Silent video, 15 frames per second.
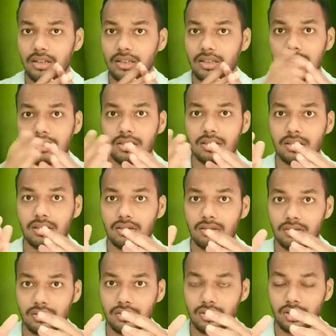then
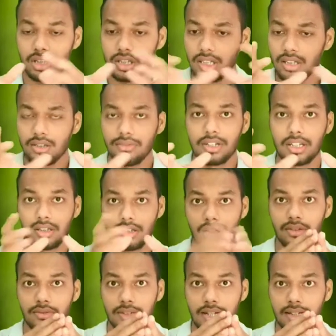the conductivity
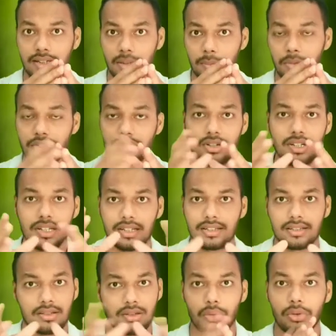of that temperature
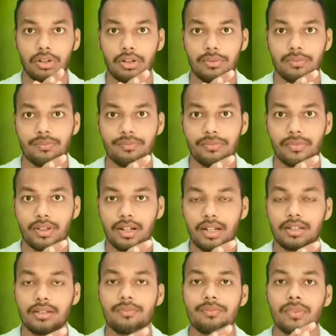is lower,
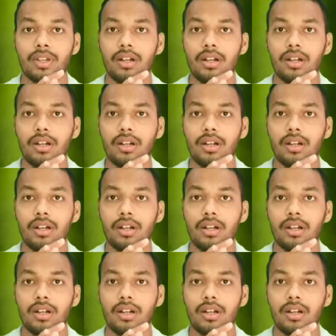right?